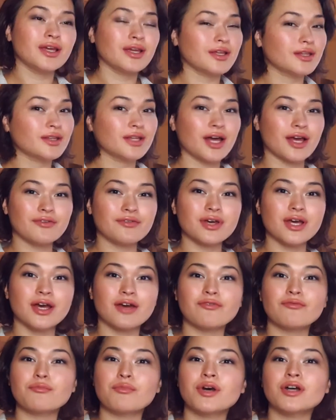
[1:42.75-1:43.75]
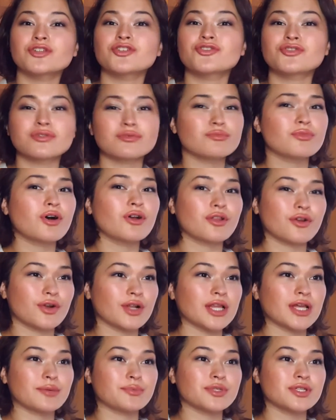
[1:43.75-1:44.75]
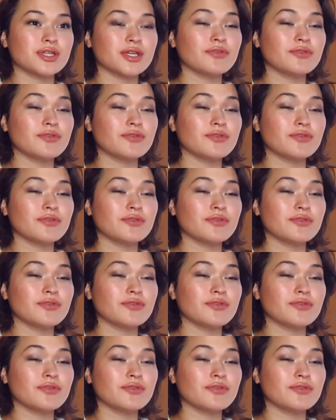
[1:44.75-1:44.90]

In life I have much smaller lips.